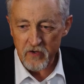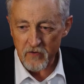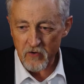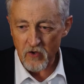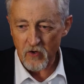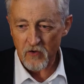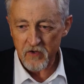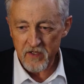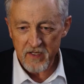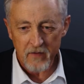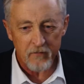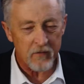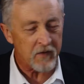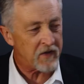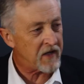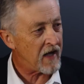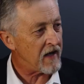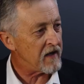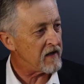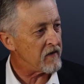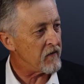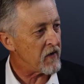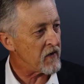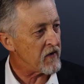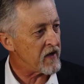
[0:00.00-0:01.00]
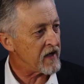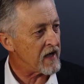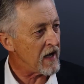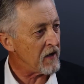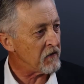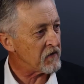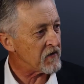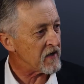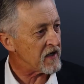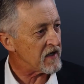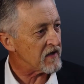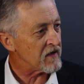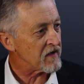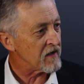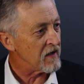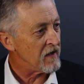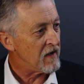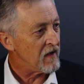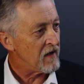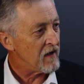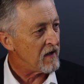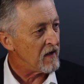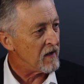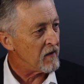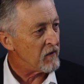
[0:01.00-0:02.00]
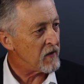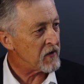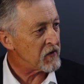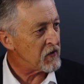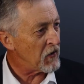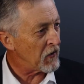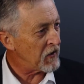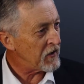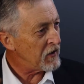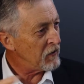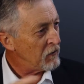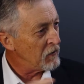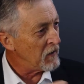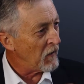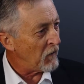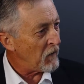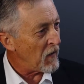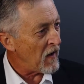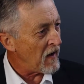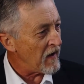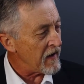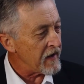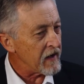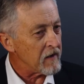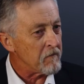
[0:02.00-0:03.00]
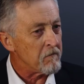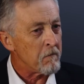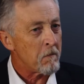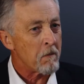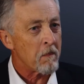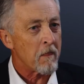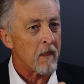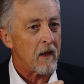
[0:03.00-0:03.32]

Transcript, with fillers: of God Seventh Day in the very countries, there's not a unifying